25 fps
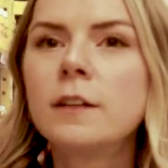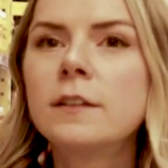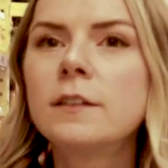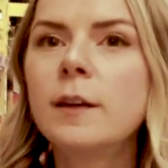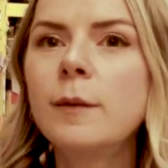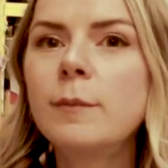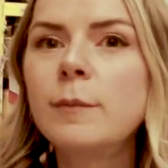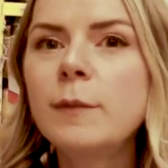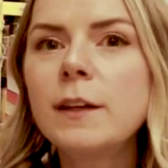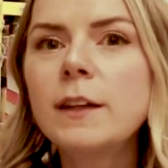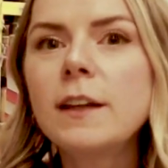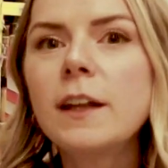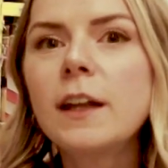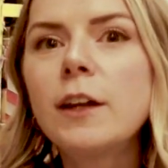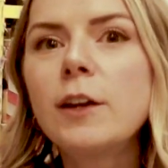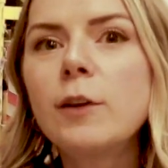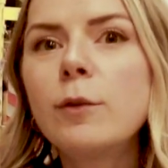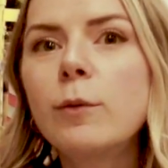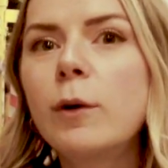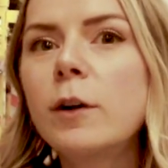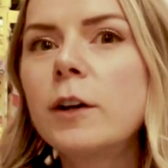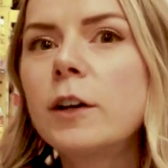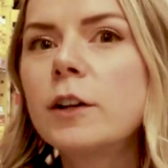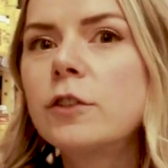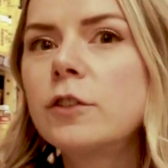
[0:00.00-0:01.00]
something that you
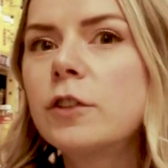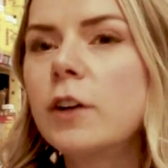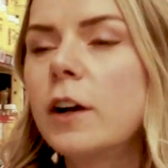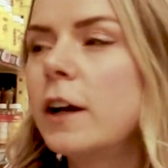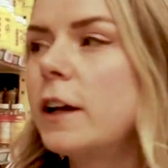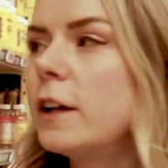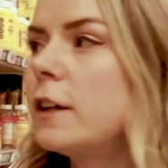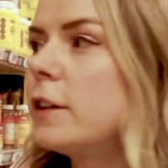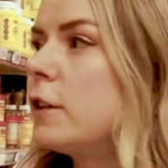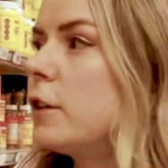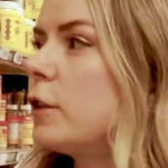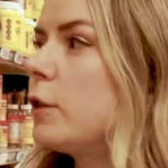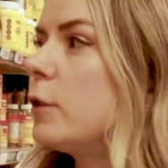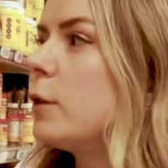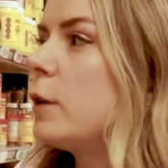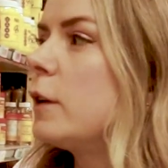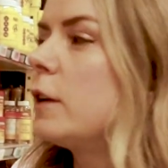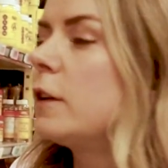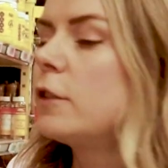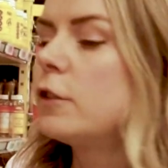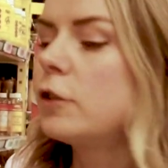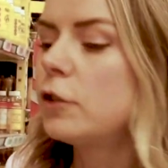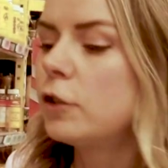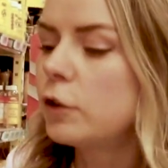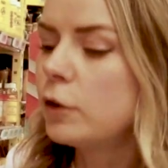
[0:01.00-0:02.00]
want to try and do
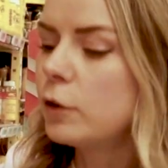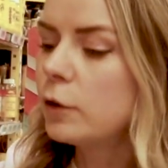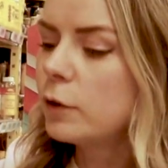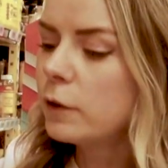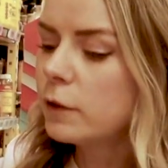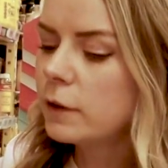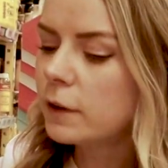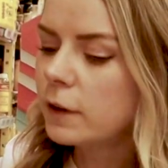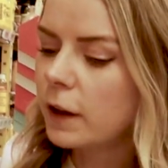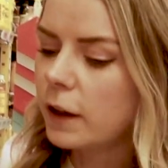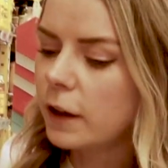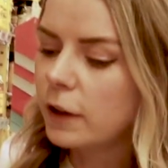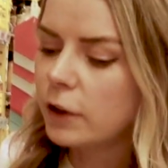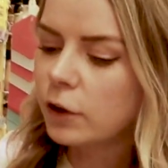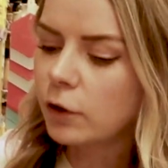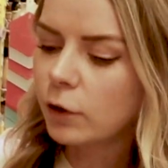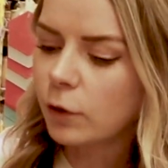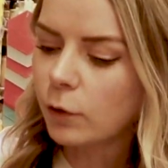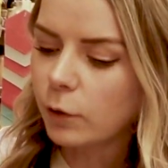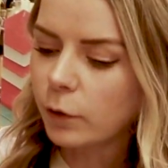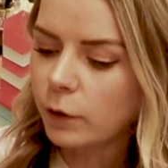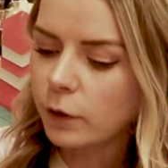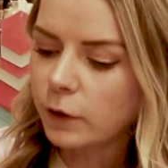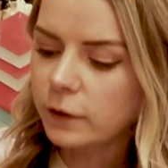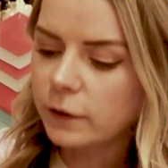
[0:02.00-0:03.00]
is choose your
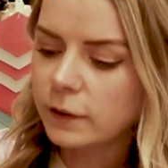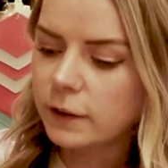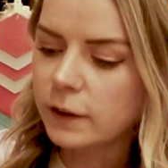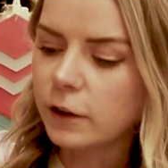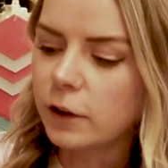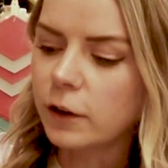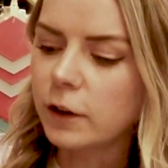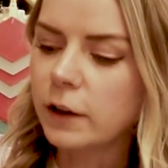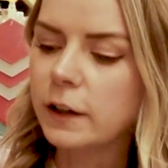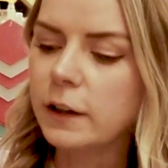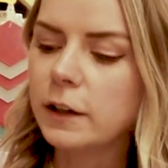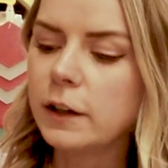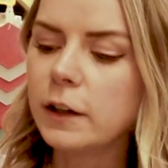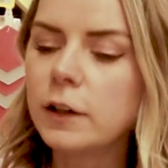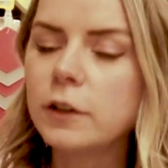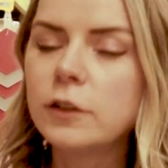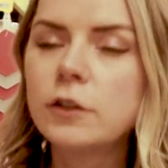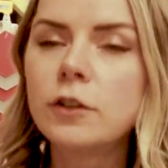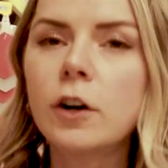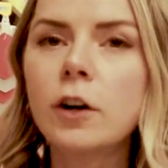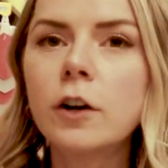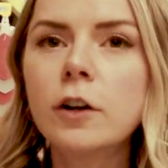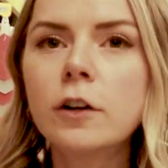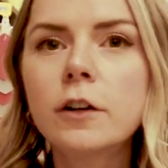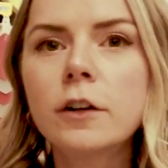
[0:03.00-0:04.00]
oils that are in
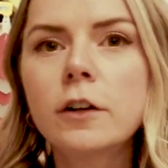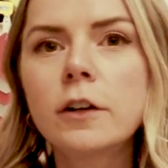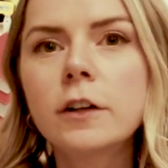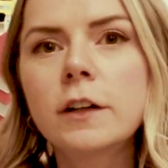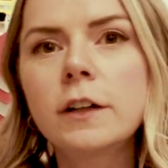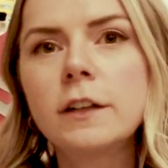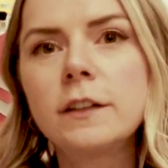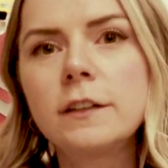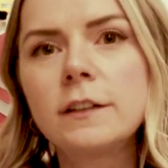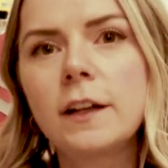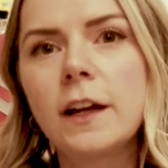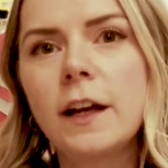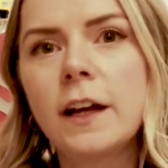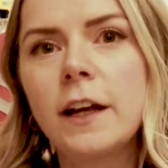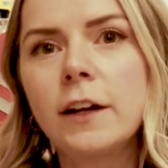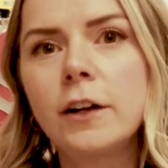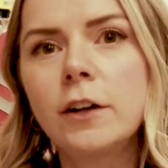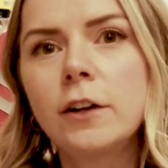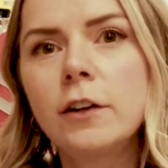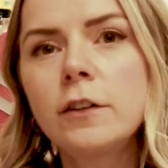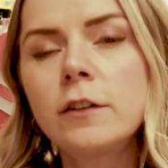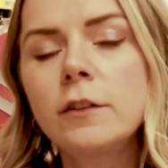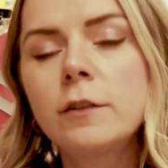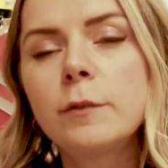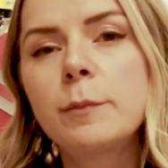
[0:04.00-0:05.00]
darker
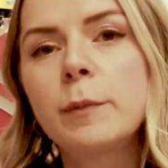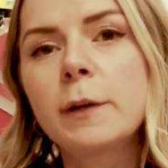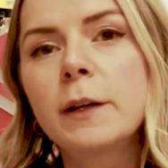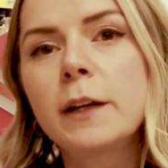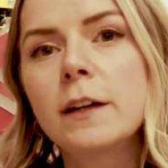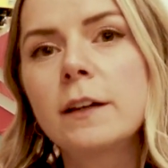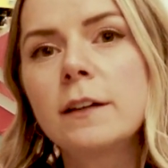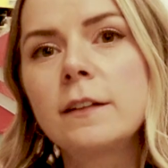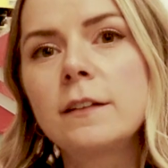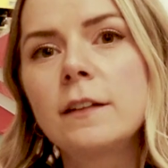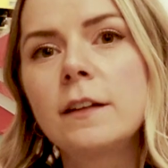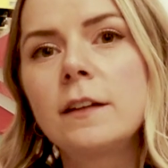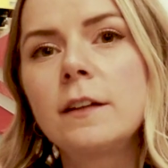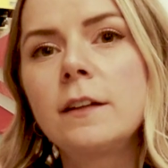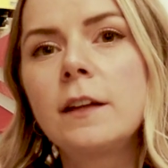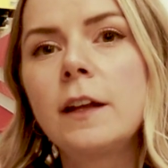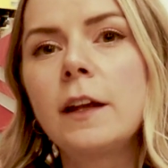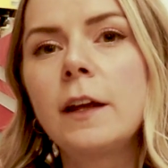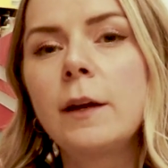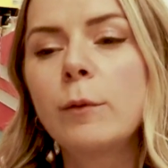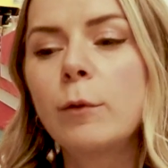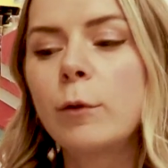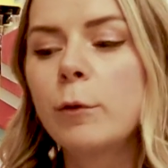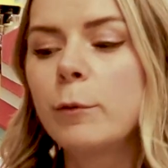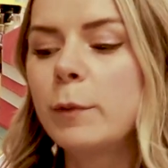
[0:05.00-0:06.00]
containers, because then
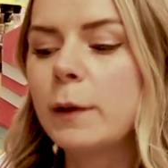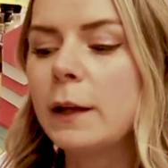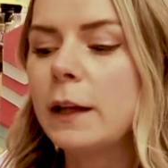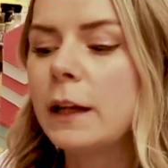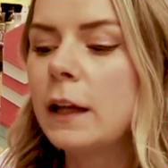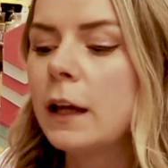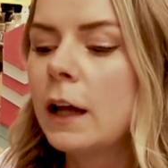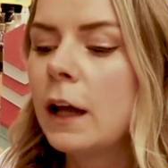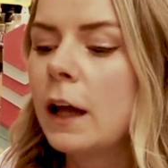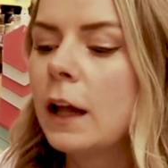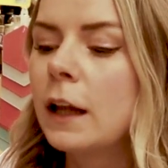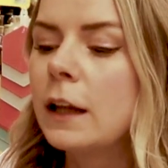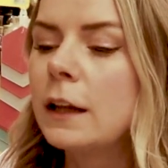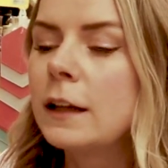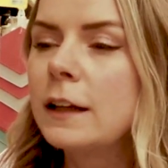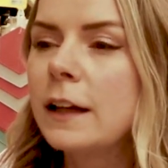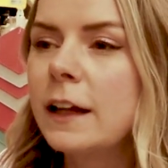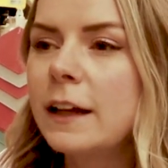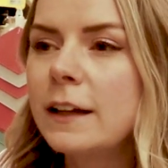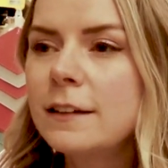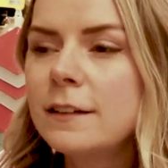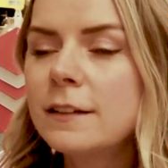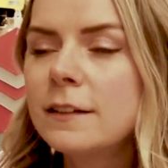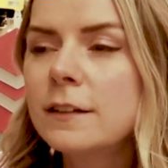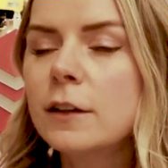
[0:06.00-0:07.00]
they will be
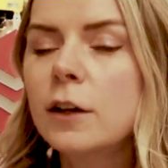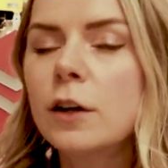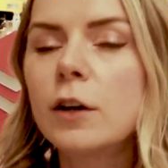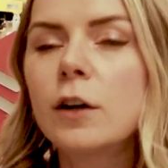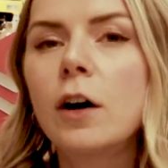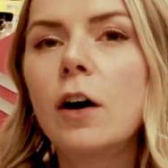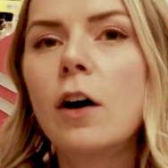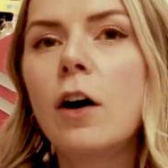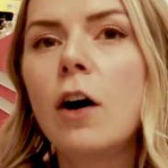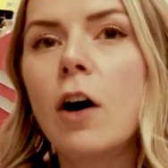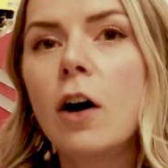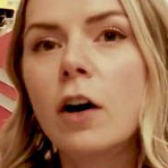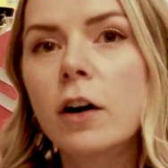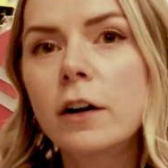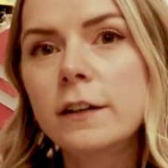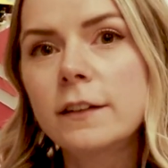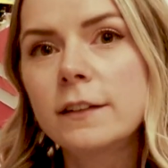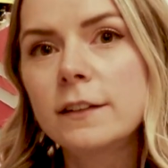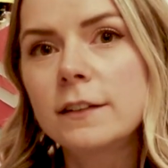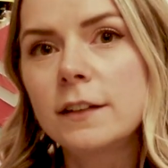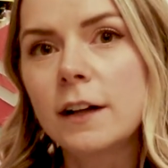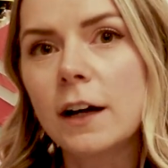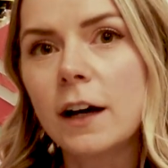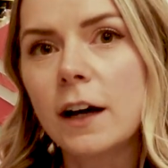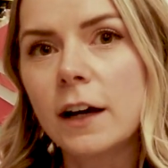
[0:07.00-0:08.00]
less
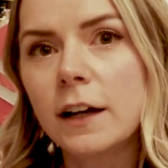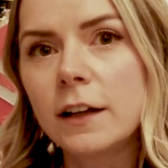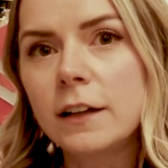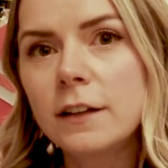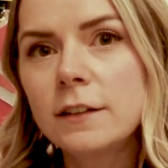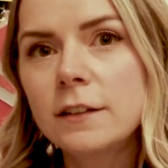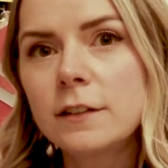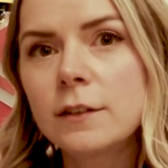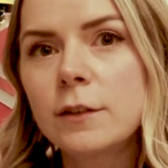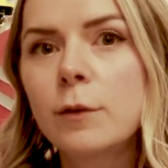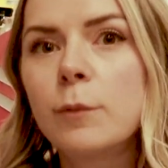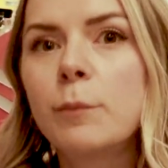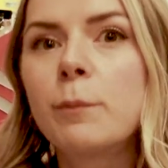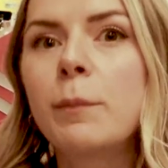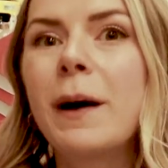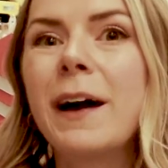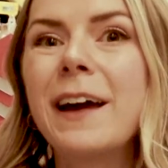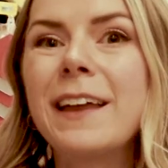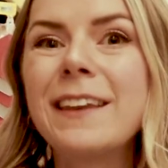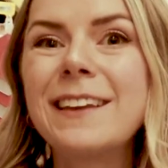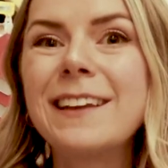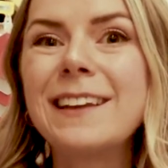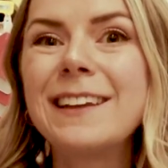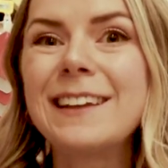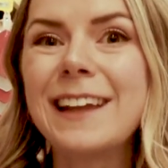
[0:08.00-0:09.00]
oxidized
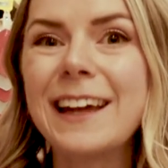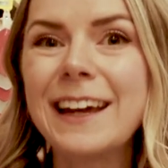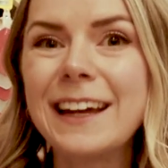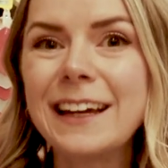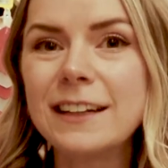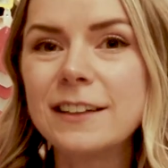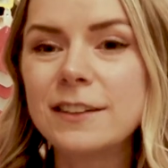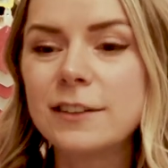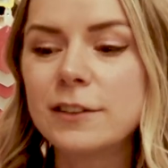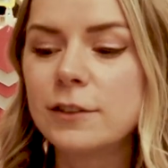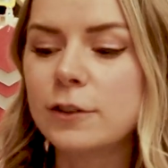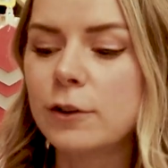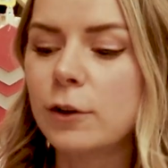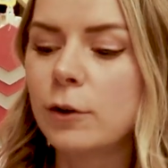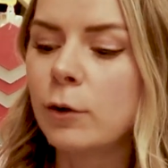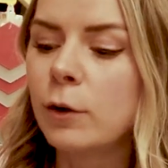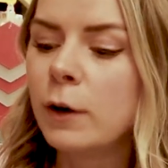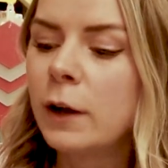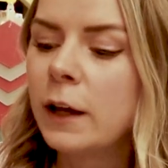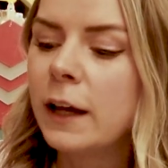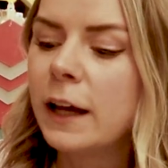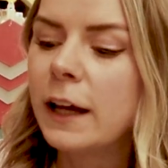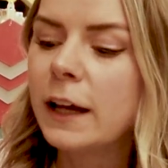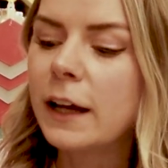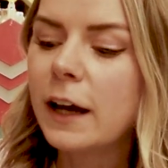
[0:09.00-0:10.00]
by the light. So
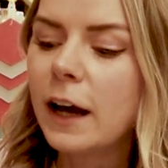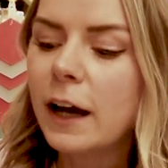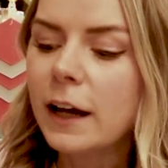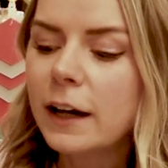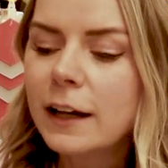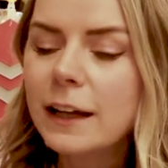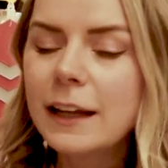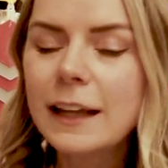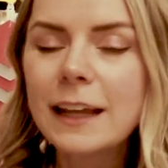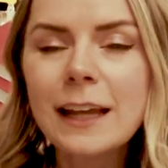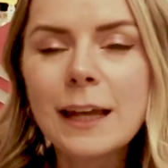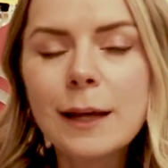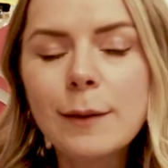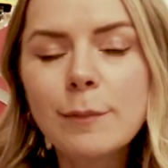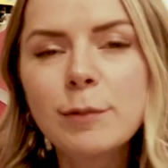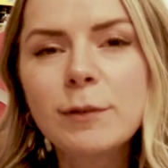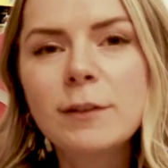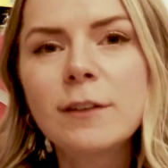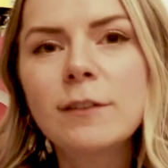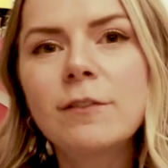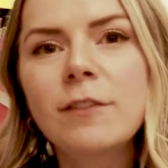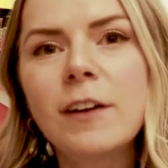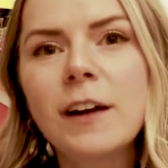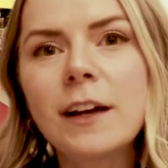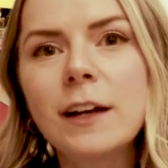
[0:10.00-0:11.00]
it kind of keeps
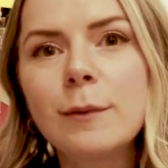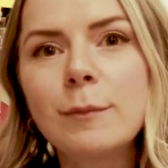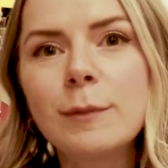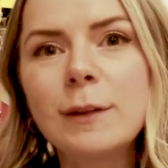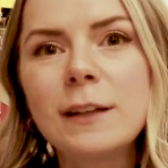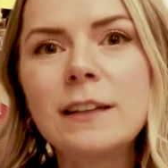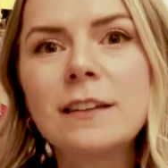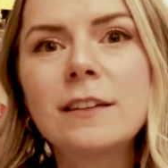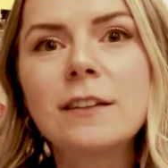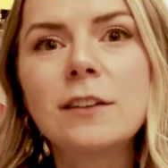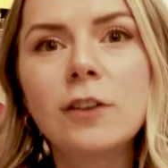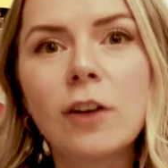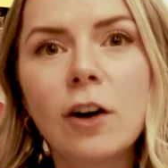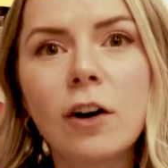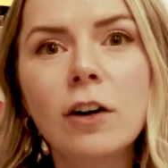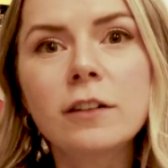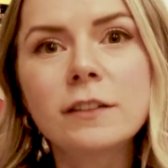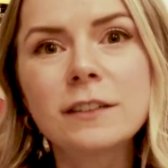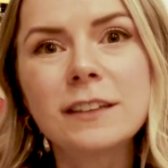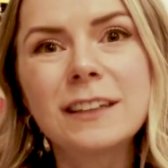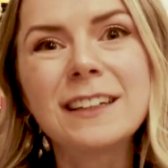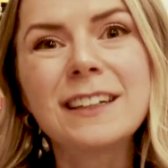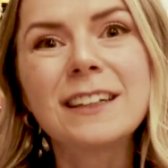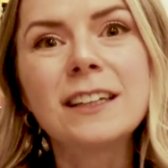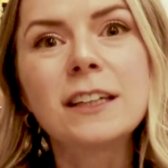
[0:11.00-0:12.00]
the vitamins
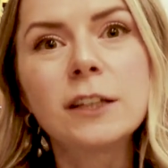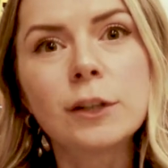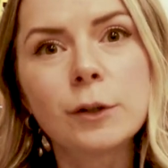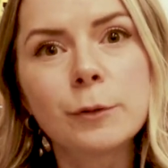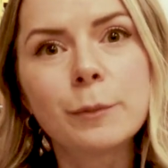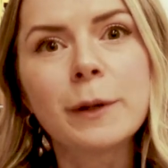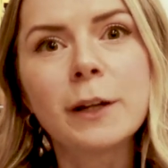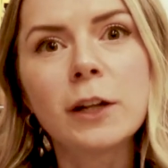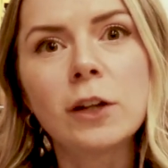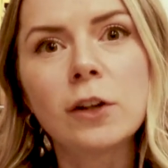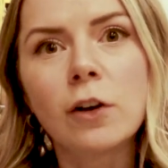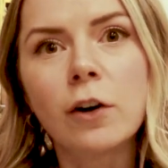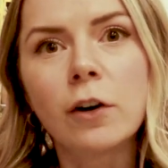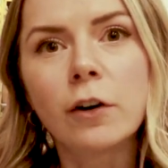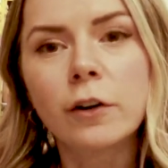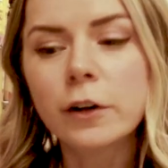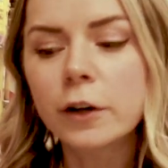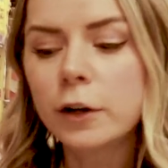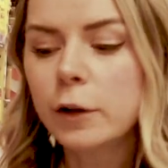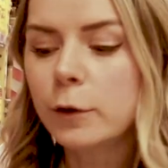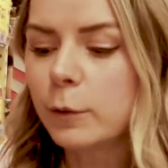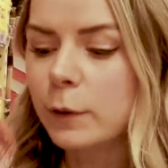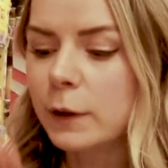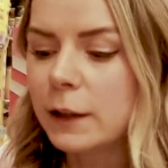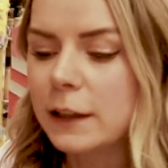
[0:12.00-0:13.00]
locked in a little bit
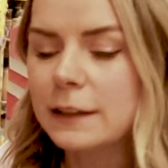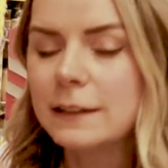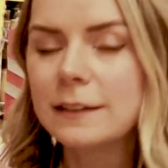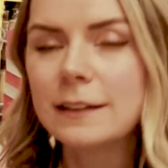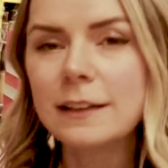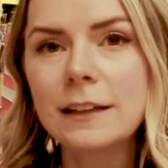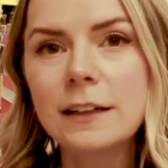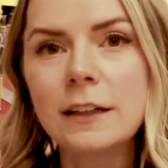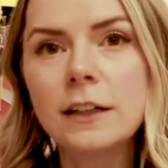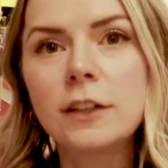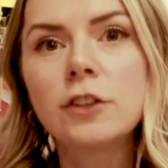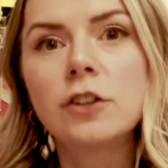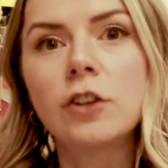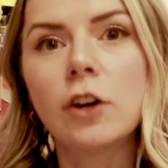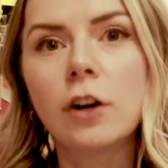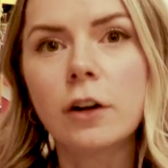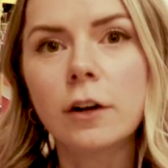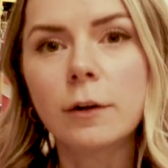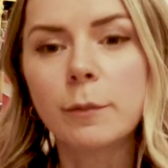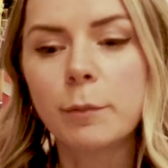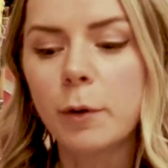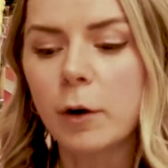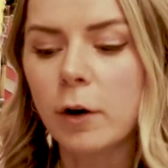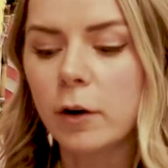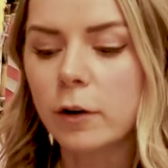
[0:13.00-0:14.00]
longer when it's in a
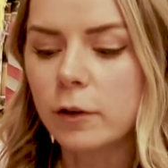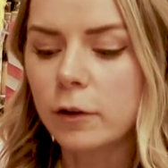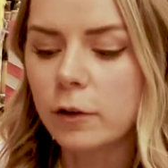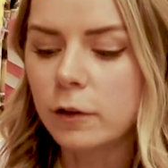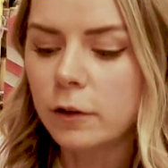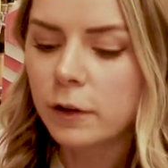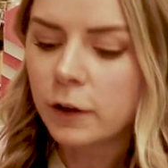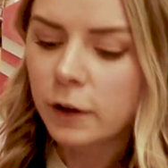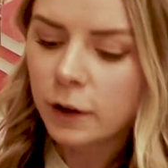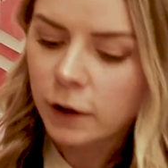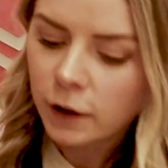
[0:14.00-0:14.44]
dark bottle.